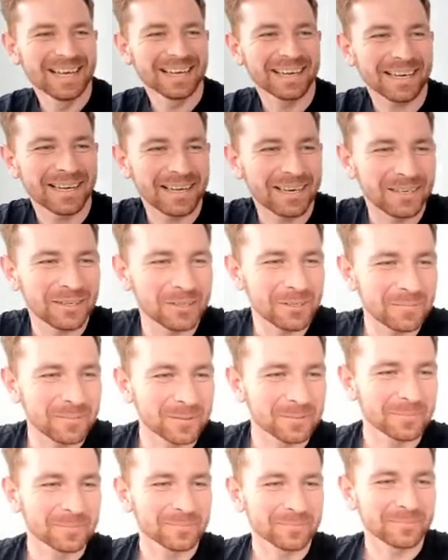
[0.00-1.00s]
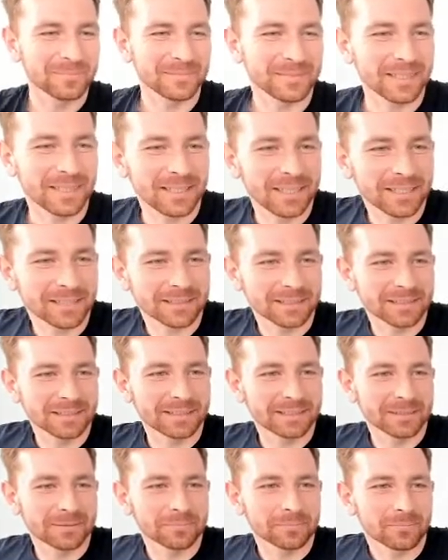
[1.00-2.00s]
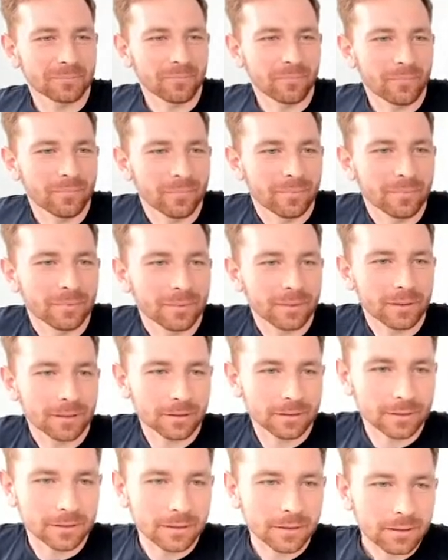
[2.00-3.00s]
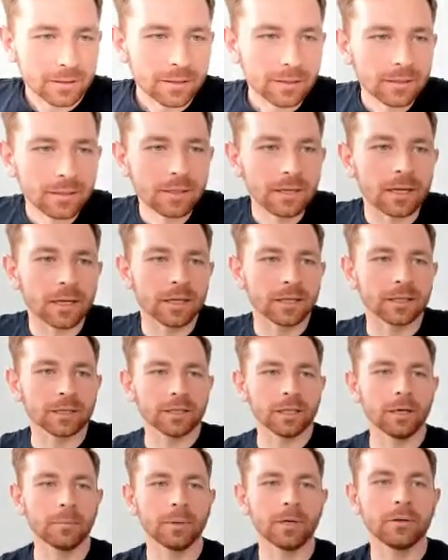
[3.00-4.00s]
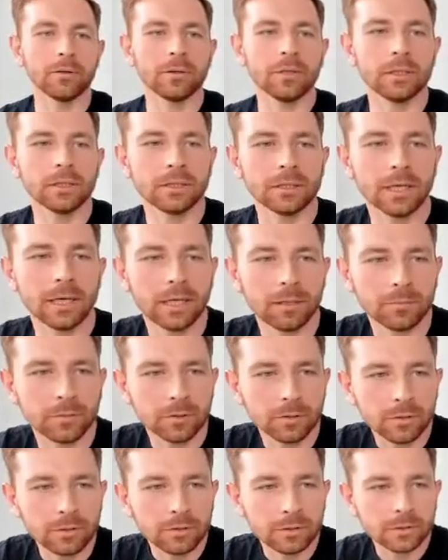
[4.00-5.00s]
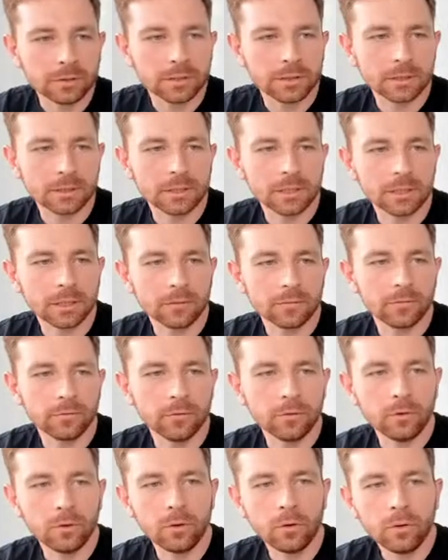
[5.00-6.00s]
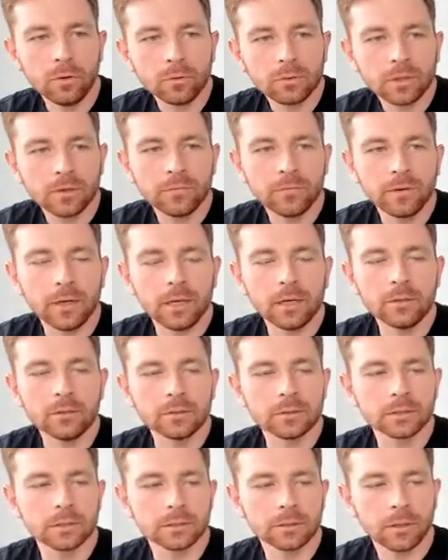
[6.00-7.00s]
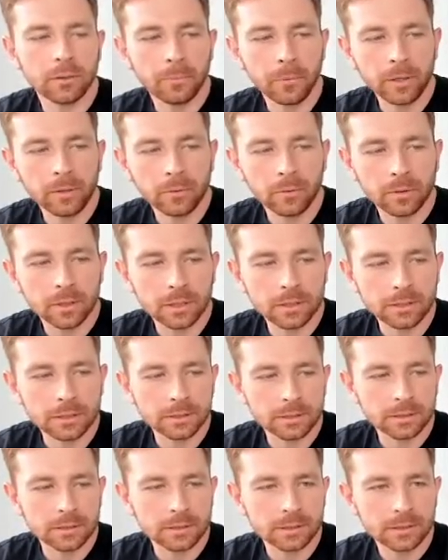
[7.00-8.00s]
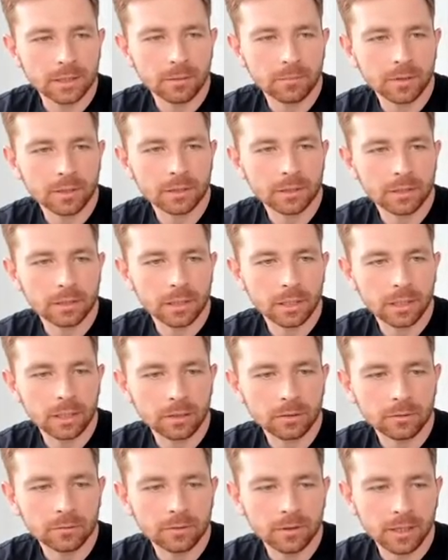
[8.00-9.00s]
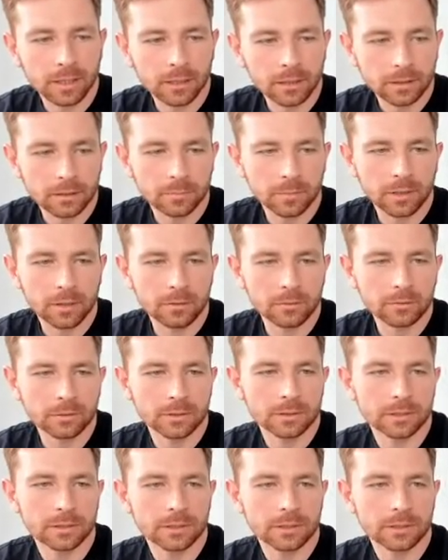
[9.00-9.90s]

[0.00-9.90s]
Hi Rob. Yes. And about the time code for all the files, well, this is something I'll think about